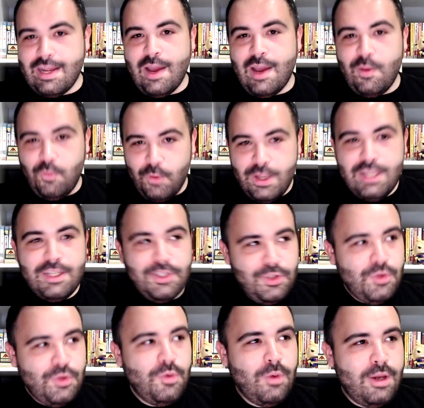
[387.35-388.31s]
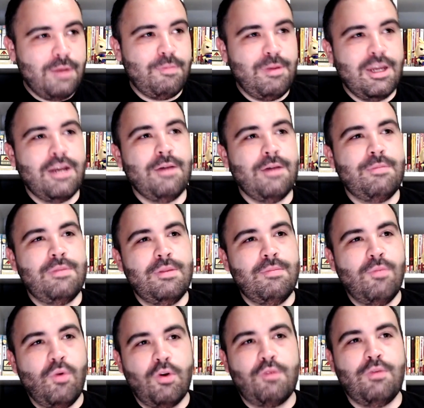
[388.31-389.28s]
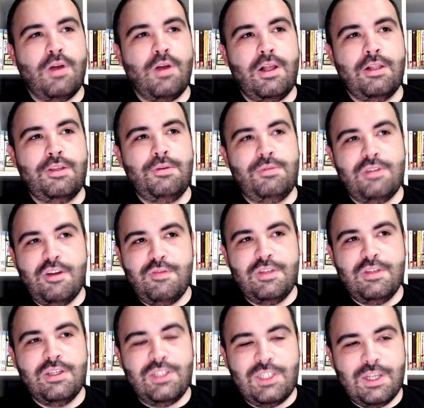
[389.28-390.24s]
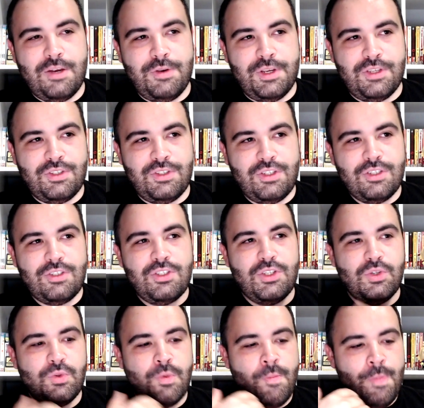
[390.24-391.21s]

I really do want to pick up more volumes of this series just to